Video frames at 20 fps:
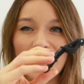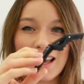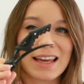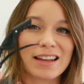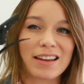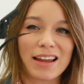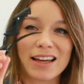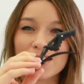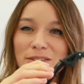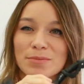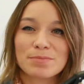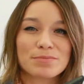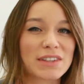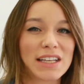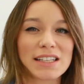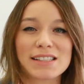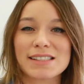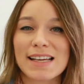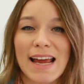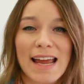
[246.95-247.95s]
It like
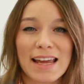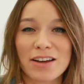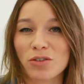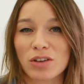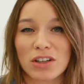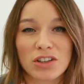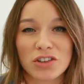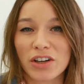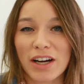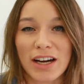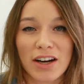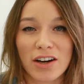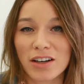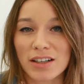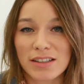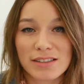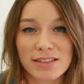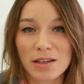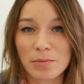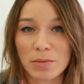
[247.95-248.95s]
gets tangled in your hair
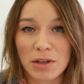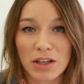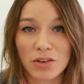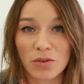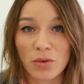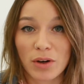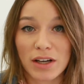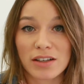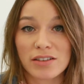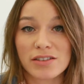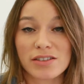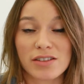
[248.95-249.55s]
and it's gonna be annoying.